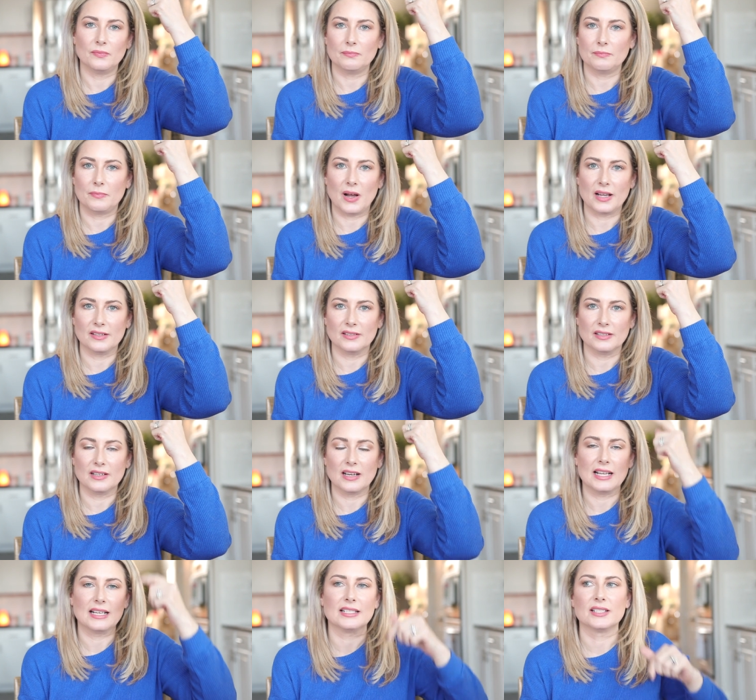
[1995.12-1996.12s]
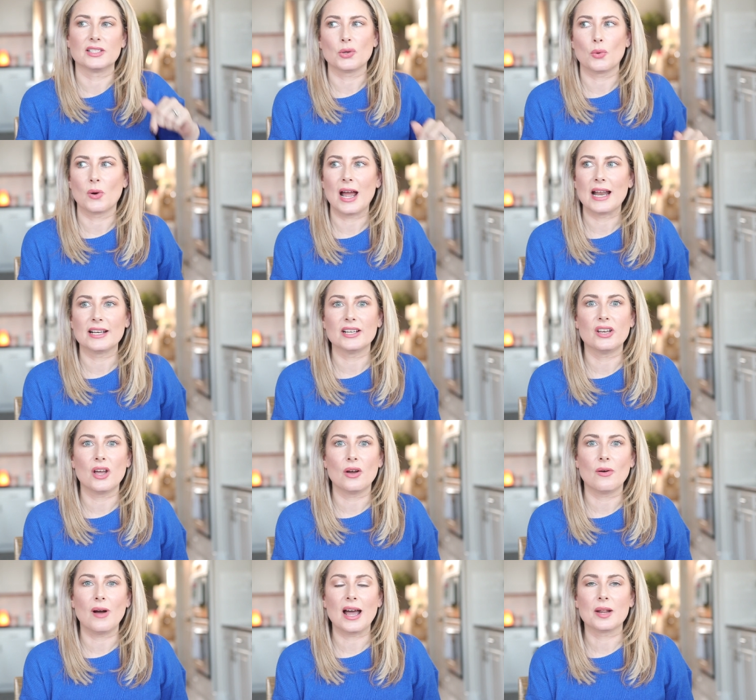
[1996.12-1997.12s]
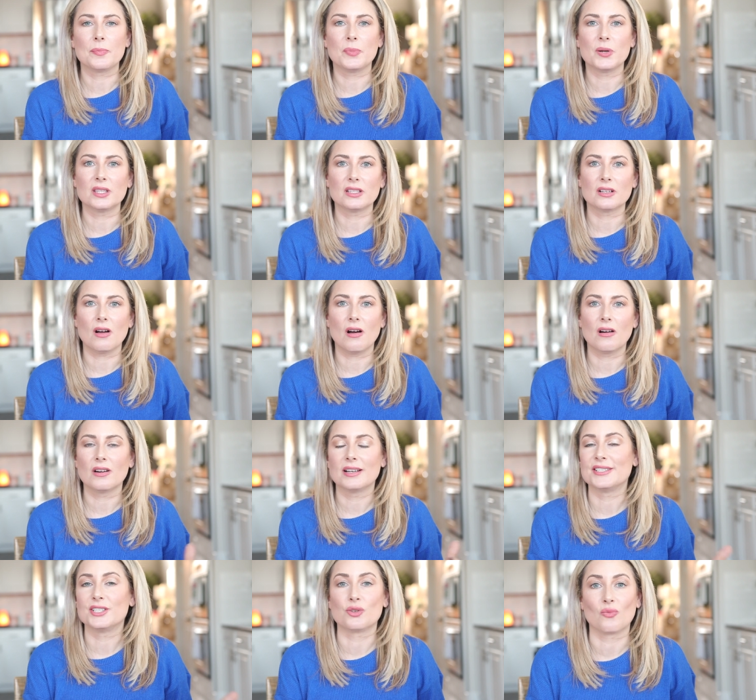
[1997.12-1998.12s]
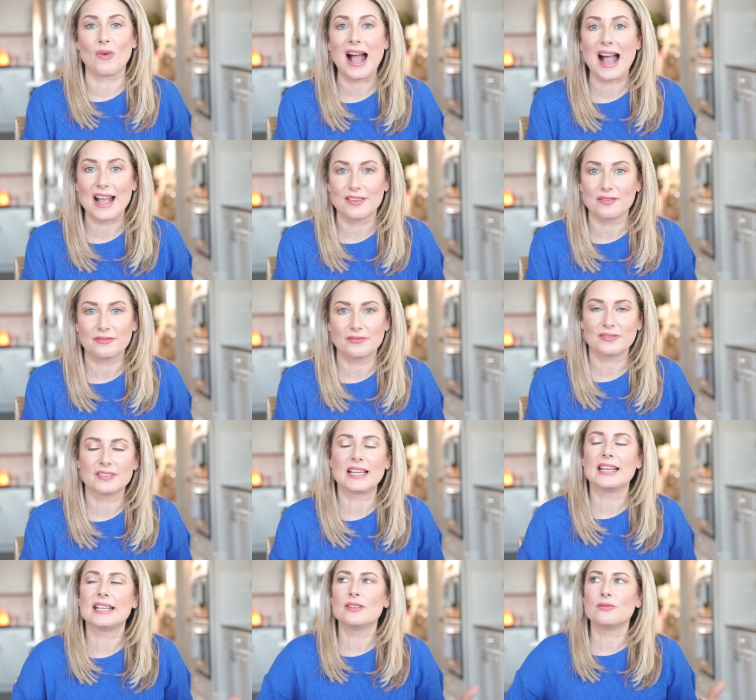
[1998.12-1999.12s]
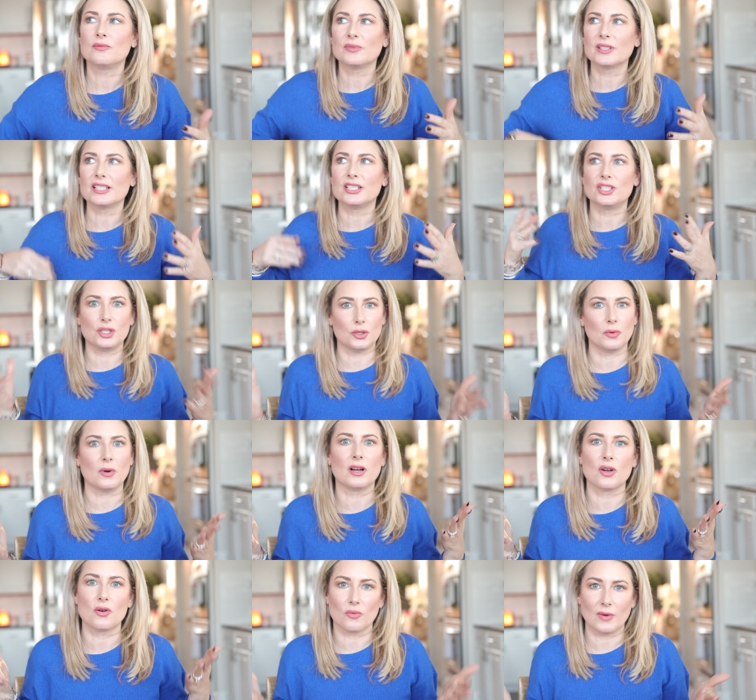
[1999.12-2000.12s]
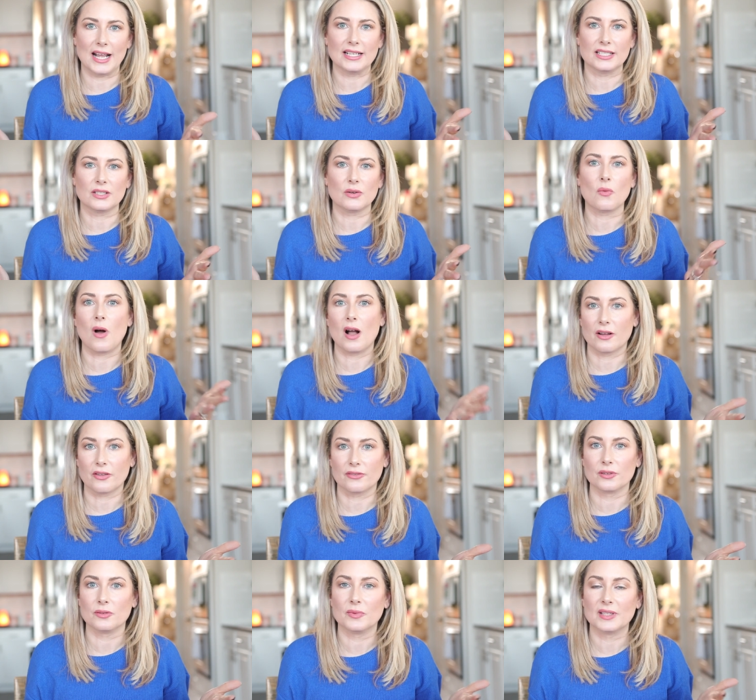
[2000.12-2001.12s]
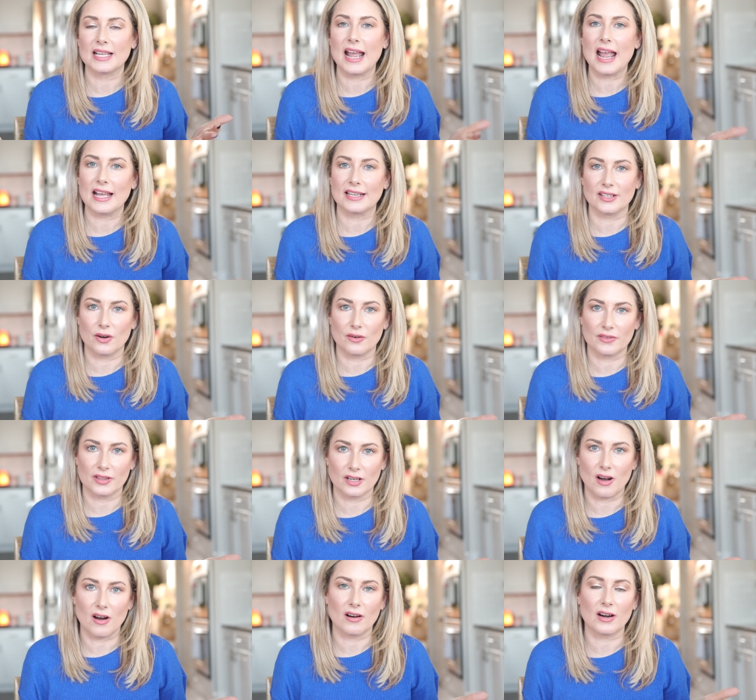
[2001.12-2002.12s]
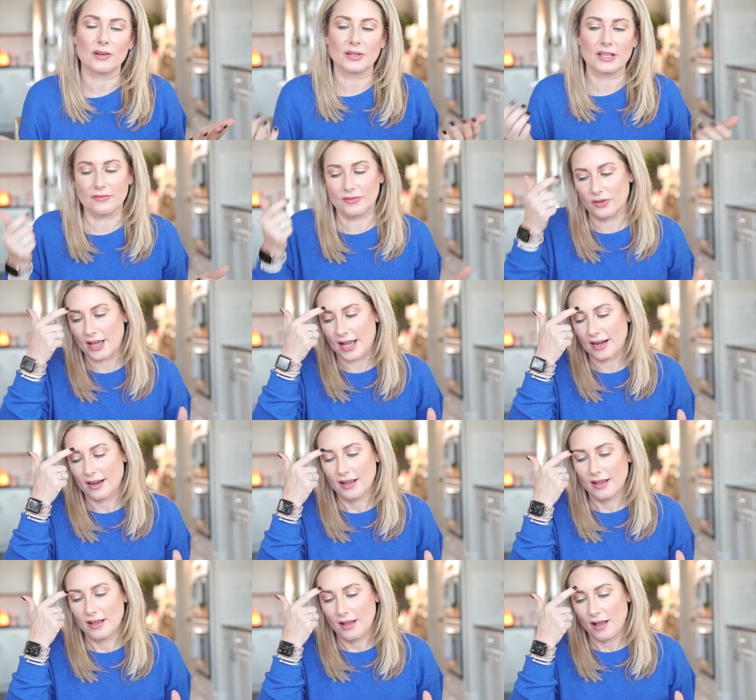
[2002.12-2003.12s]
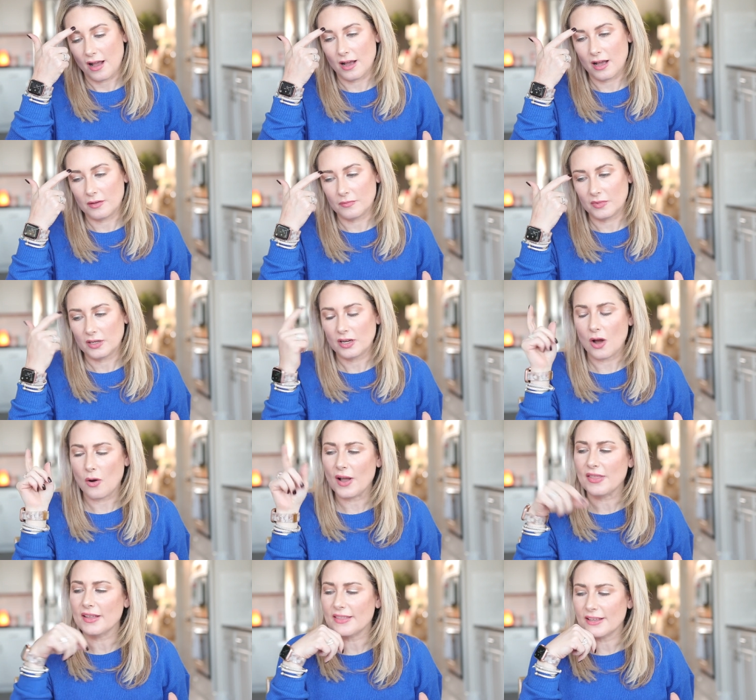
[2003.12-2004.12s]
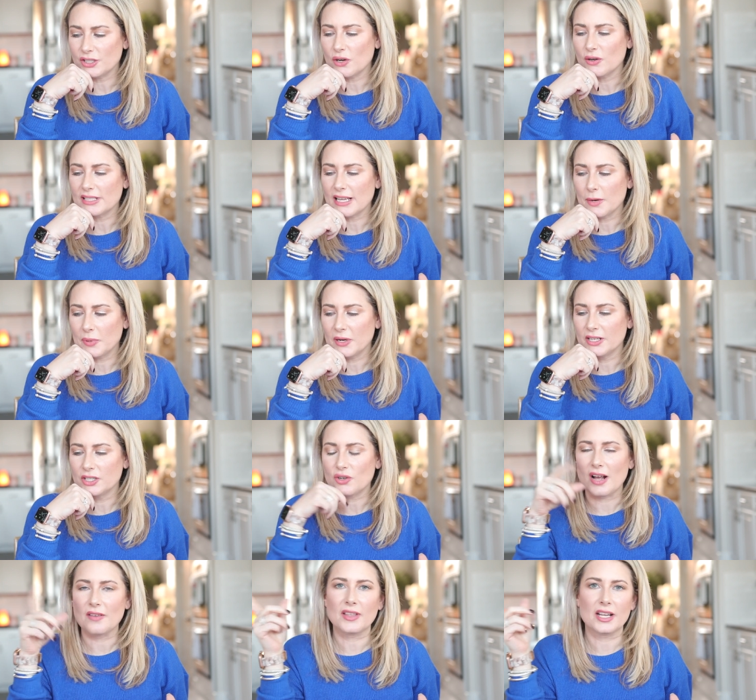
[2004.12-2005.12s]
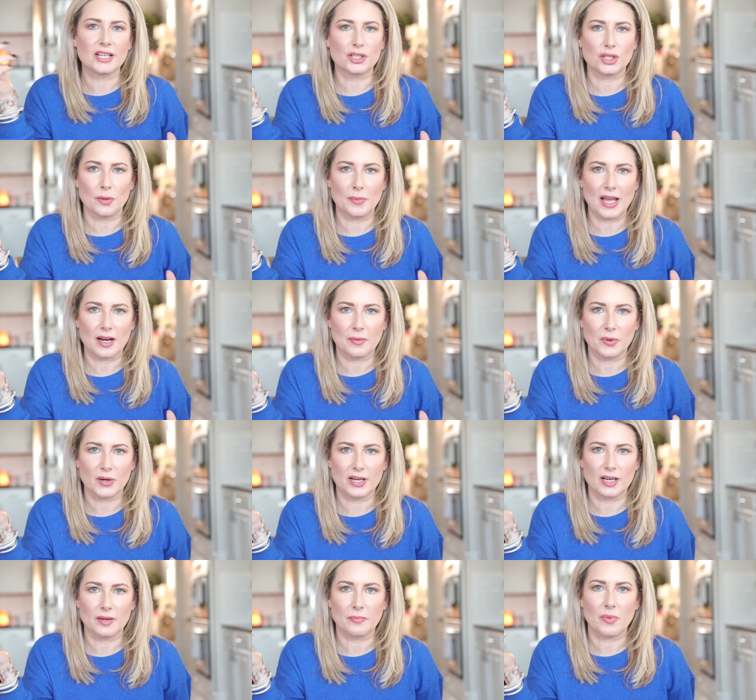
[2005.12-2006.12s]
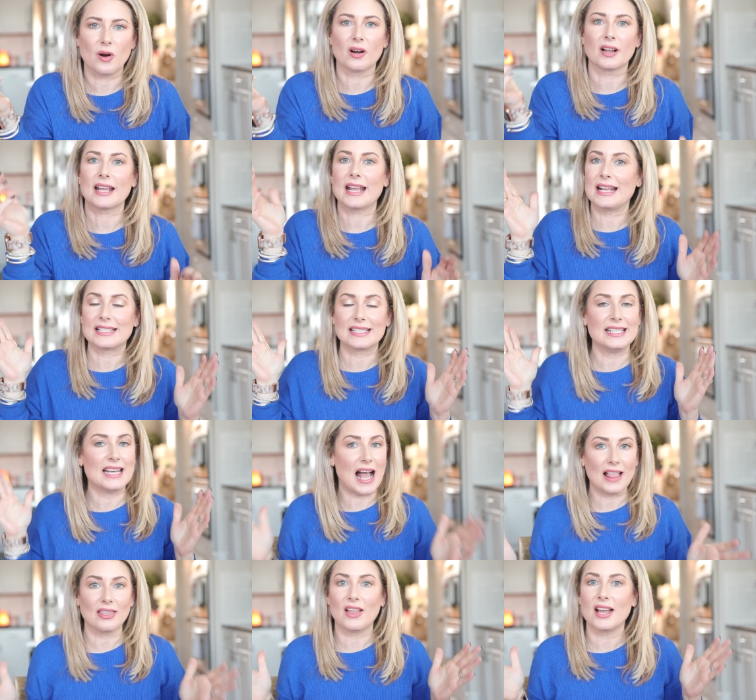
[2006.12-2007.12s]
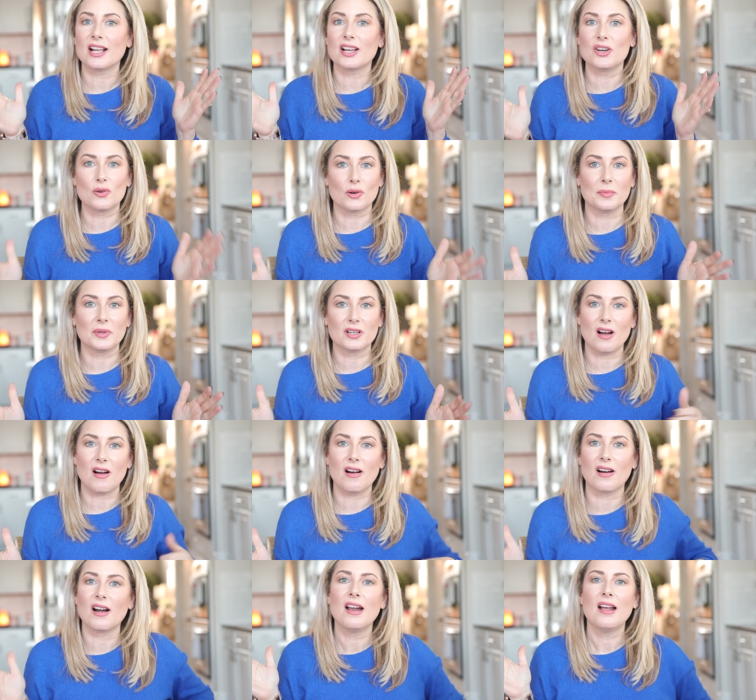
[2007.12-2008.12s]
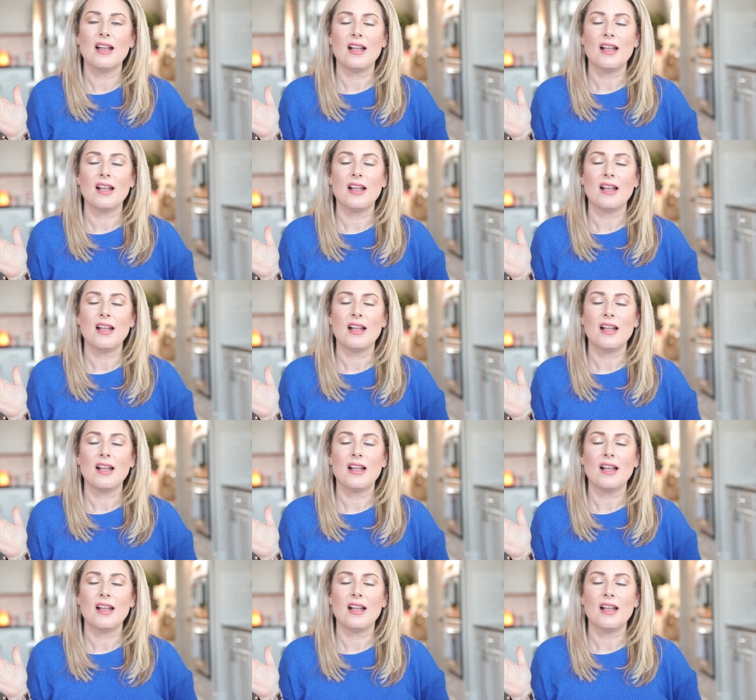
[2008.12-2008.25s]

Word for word: button is, or I didn't know how to put the car in drive. They didn't really do a great walkthrough when they handed over the car, I'll give you that. Um, no, I think they showed us how to put it in drive. They didn't show me how to put it in park. It's not like a normal car.